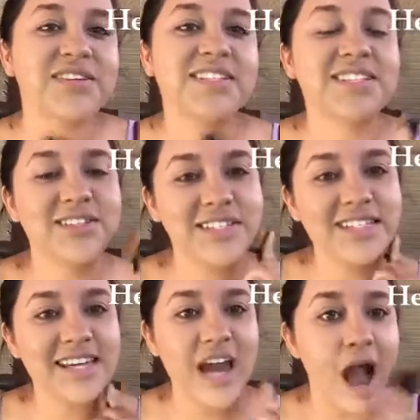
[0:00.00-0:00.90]
was to
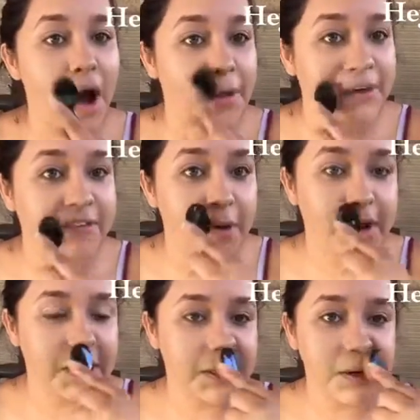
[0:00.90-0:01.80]
see how the
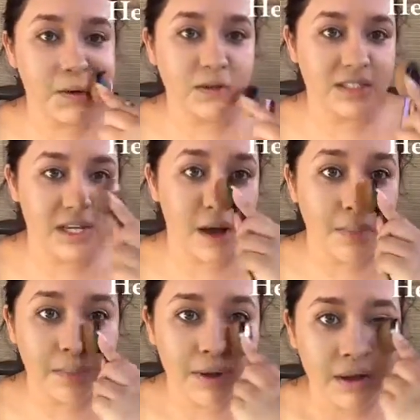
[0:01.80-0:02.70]
foundation holds
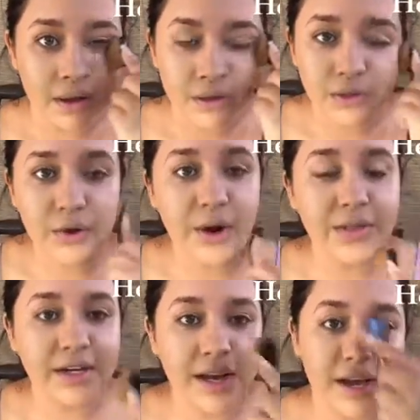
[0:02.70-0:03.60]
up
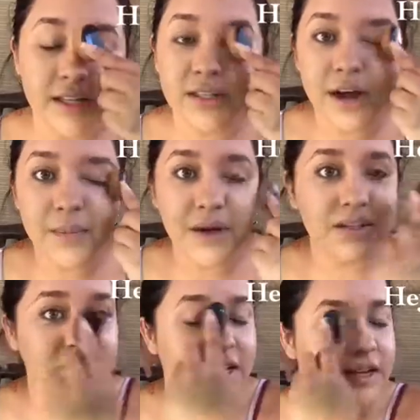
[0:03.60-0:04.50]
throughout the day. So I'm
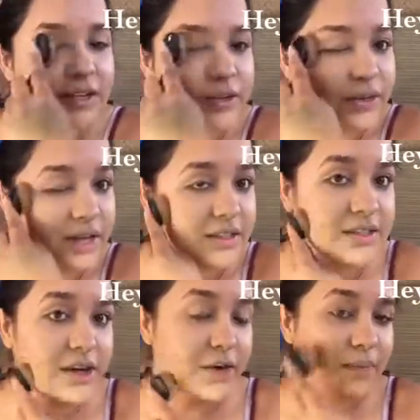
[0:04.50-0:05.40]
actually gonna do that
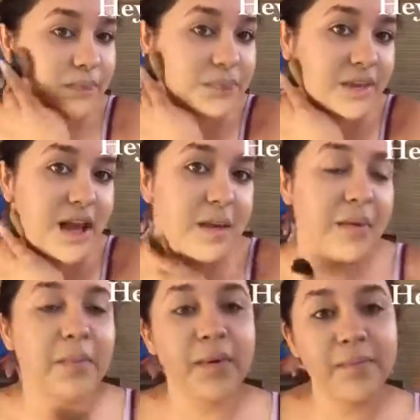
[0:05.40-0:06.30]
too. Hi,
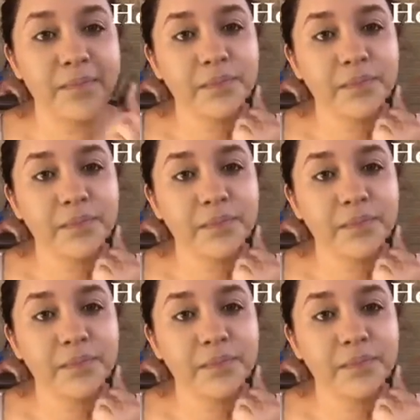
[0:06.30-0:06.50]
Papa.